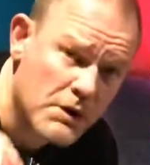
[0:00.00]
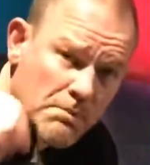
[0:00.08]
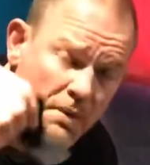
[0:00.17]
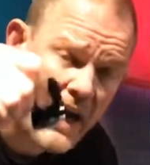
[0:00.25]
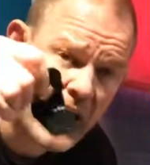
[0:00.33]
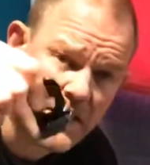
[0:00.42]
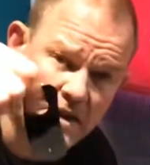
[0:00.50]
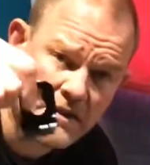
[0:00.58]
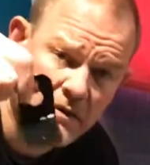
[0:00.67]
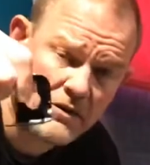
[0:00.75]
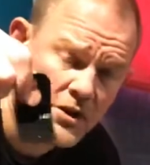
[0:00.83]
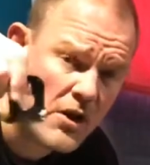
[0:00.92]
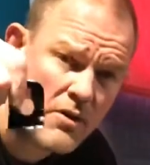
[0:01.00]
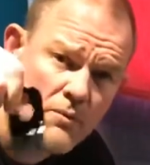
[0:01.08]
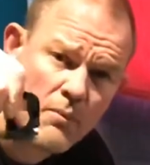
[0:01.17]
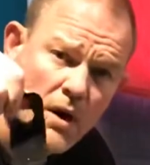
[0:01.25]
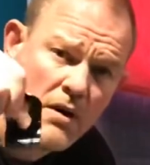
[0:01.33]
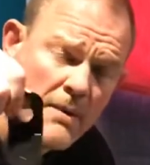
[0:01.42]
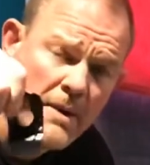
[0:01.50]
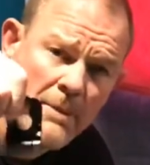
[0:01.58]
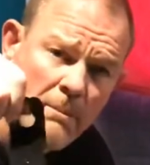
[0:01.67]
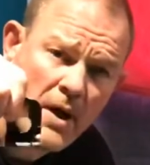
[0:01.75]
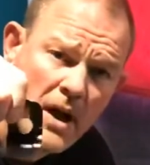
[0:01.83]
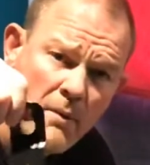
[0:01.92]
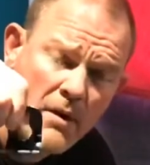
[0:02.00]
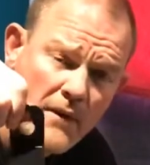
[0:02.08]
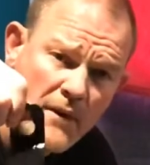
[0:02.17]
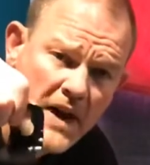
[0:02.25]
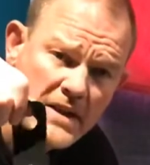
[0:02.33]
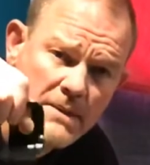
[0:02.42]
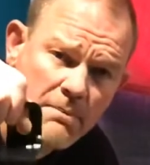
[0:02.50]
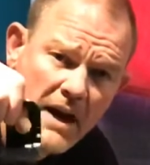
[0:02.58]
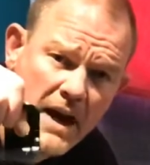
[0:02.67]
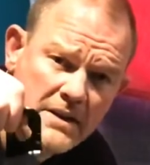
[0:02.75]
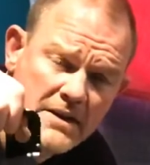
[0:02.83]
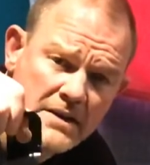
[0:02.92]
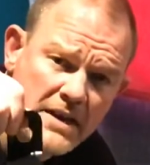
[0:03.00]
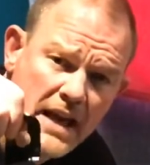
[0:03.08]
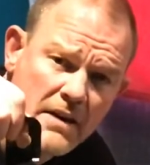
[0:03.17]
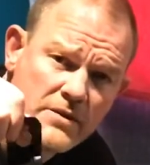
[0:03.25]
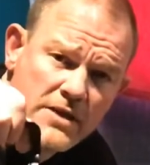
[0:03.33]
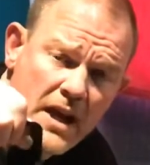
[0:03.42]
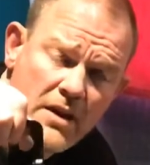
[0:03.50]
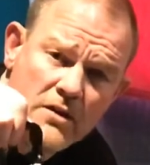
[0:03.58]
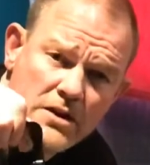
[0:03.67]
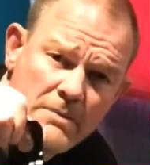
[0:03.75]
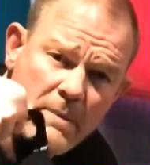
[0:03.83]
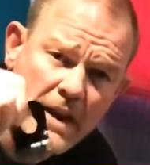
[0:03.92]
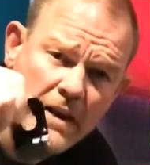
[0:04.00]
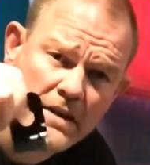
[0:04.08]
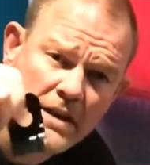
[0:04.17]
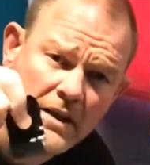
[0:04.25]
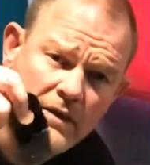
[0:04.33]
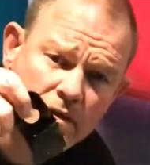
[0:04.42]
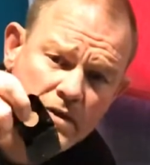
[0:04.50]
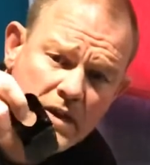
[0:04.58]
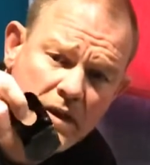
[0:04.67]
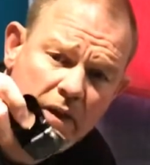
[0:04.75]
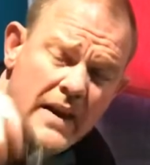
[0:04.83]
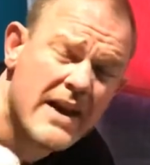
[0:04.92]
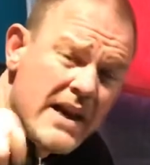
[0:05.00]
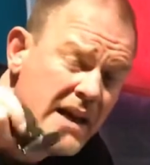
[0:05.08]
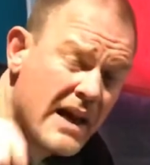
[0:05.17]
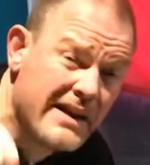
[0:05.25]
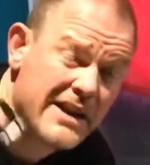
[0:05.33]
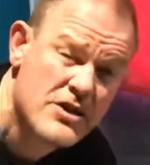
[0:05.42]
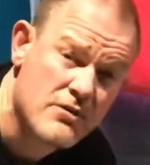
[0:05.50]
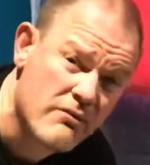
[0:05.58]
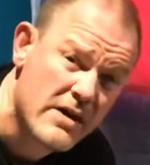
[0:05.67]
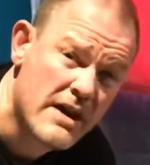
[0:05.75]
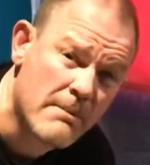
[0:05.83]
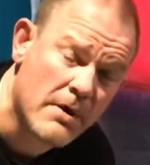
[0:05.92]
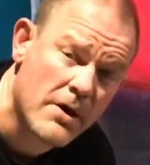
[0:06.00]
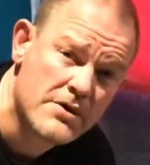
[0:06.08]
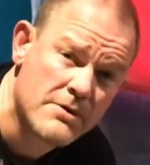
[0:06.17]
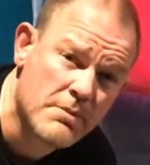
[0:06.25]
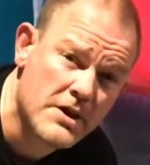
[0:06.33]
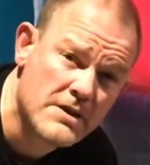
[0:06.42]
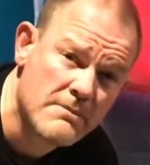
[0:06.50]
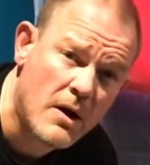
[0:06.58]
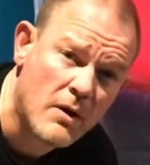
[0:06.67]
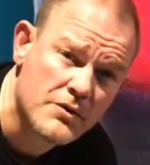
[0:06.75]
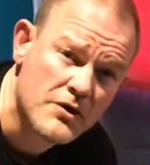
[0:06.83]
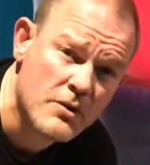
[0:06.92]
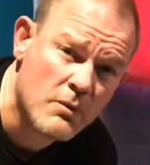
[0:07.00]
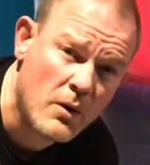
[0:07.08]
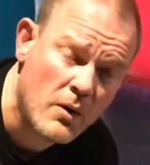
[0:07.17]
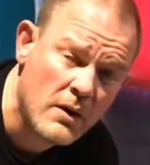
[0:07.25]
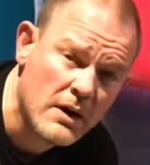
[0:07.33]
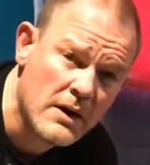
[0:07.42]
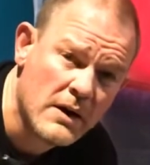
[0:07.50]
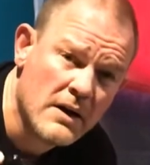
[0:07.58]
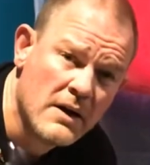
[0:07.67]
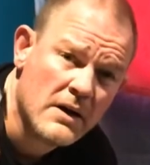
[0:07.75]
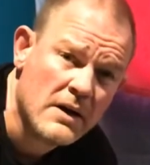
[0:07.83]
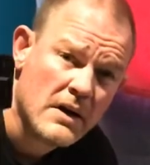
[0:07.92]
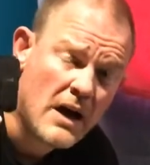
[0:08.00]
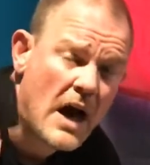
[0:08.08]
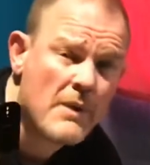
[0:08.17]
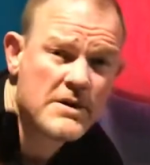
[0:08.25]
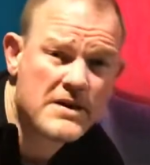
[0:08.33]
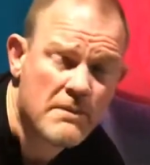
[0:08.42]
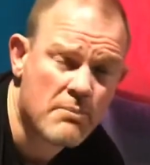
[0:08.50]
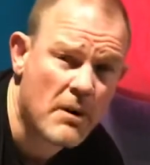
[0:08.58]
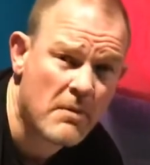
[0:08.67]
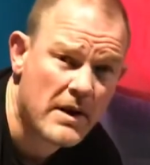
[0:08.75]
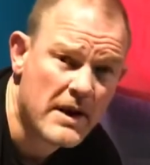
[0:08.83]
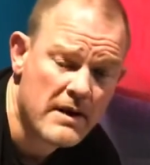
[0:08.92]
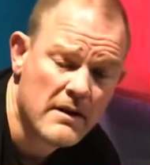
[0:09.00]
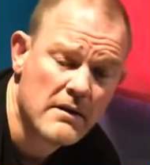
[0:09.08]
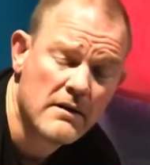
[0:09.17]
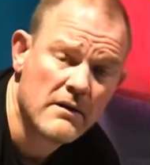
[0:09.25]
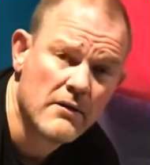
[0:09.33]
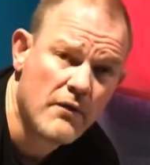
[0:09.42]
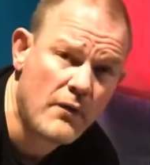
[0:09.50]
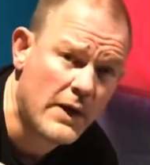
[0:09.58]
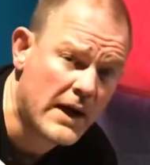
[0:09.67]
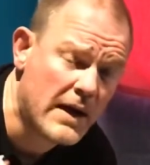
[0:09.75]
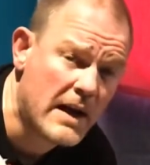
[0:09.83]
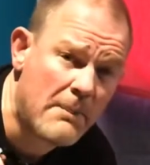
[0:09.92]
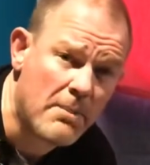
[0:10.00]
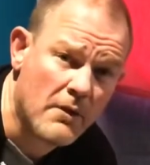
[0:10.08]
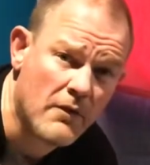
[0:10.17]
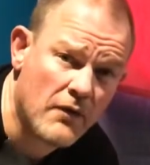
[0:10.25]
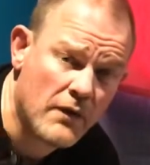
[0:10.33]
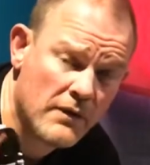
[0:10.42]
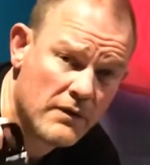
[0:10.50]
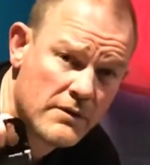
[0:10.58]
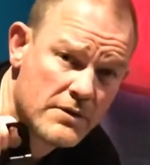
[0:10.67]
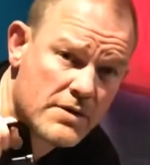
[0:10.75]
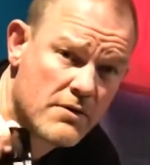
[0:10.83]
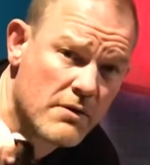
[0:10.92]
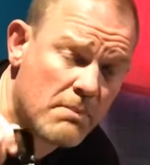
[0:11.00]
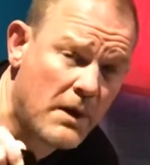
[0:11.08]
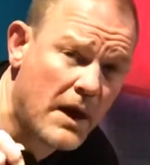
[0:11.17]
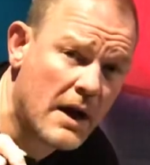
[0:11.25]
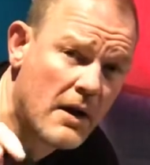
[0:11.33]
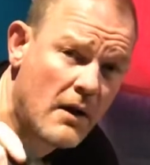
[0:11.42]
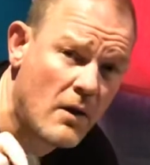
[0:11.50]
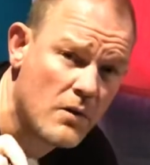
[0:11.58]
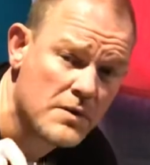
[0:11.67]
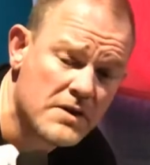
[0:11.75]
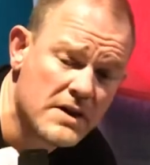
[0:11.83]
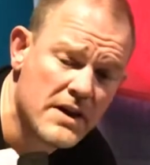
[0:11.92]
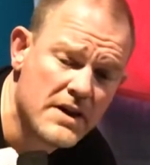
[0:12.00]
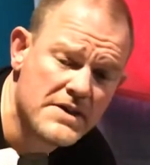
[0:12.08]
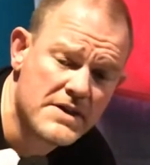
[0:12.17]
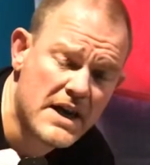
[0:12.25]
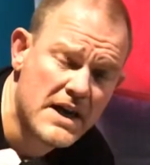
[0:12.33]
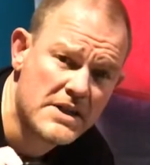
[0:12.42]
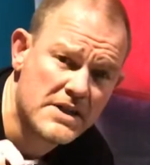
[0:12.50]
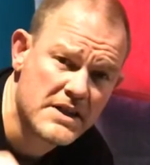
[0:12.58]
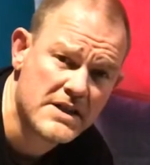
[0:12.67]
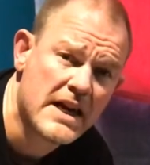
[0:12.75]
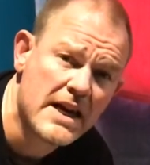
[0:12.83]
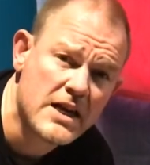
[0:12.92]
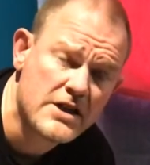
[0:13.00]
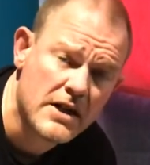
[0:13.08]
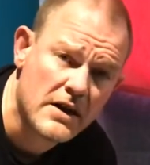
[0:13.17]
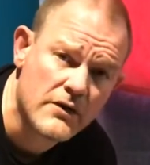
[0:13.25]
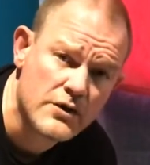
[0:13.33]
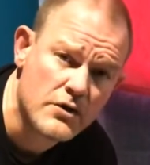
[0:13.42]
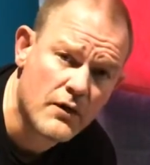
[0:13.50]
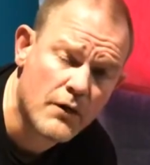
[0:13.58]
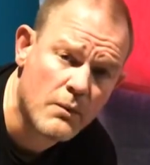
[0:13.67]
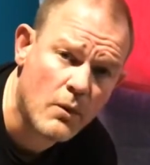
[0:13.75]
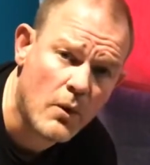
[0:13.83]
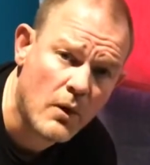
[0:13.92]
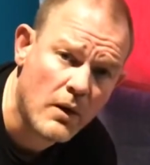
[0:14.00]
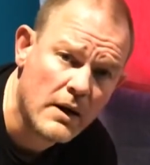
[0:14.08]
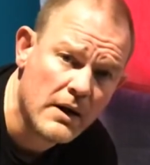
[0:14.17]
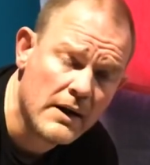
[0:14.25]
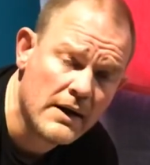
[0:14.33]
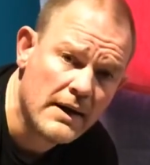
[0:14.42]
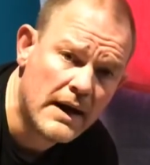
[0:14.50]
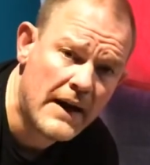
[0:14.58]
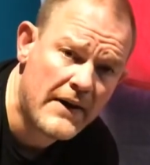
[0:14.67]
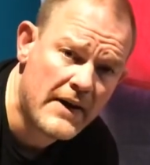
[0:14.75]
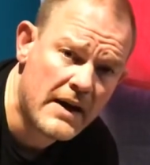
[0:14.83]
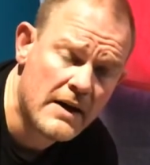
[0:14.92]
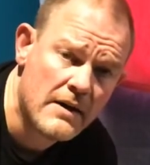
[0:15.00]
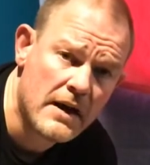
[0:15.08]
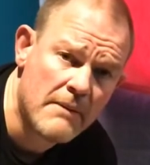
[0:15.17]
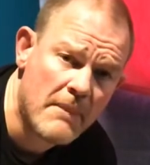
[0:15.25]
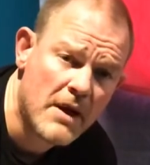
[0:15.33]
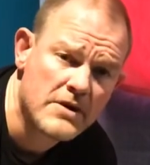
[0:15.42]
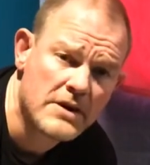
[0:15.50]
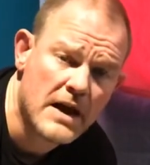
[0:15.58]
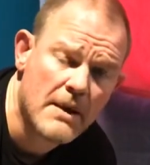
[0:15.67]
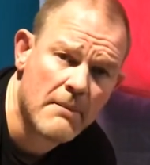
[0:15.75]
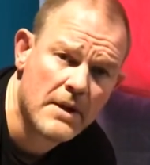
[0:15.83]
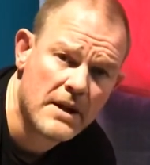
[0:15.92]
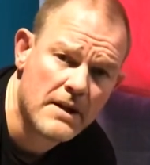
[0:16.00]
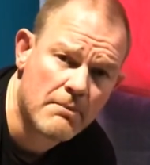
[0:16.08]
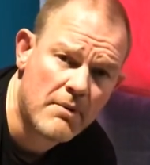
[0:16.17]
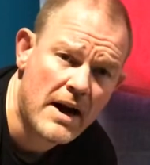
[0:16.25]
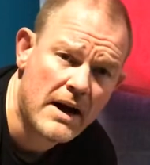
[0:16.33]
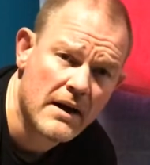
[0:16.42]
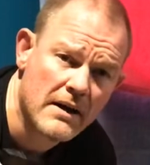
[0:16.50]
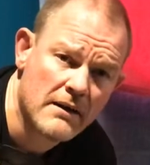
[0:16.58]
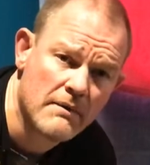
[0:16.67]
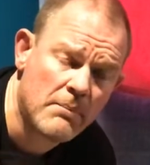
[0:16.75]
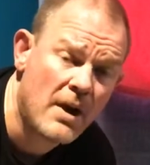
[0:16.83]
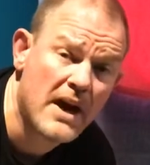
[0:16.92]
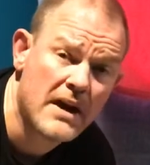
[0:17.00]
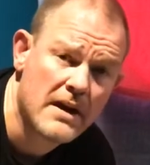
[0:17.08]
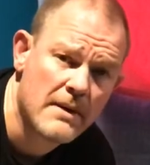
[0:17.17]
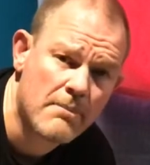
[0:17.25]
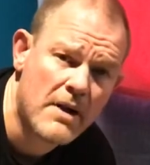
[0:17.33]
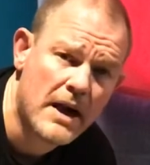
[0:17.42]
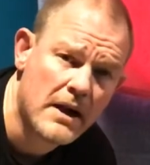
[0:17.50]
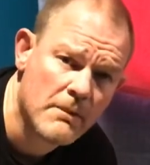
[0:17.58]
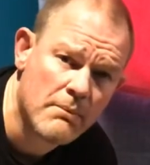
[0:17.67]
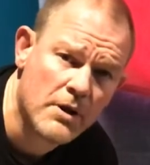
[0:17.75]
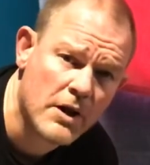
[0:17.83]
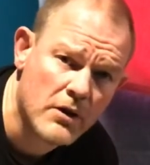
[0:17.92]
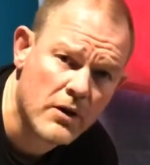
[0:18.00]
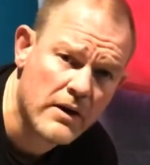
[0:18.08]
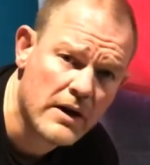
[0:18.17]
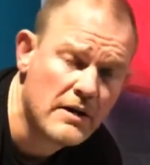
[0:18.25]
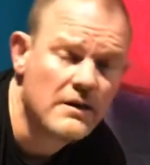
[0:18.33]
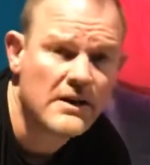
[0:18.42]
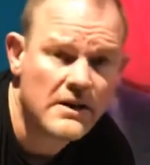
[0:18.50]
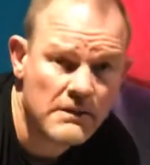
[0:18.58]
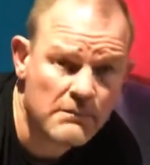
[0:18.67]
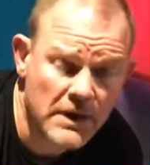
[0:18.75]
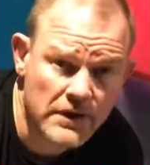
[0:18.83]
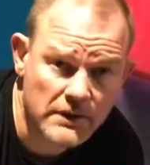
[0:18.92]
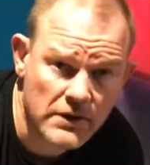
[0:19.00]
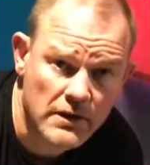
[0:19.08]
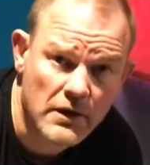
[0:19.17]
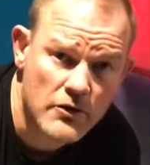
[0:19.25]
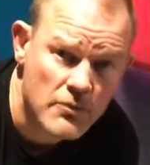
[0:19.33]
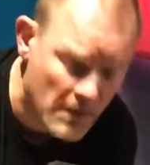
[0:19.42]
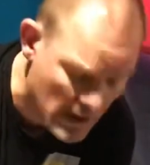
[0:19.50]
with brackets. Don't worry about buying one of the fancy brackets that dangles down onto the back of your television or something like that, unless you're really opposed to putting some holes in your wall. I would say probably filling a couple of screw plug holes is easier than taking your television off your wall and then mounting up another bracket, buying another bracket, putting it on there, but your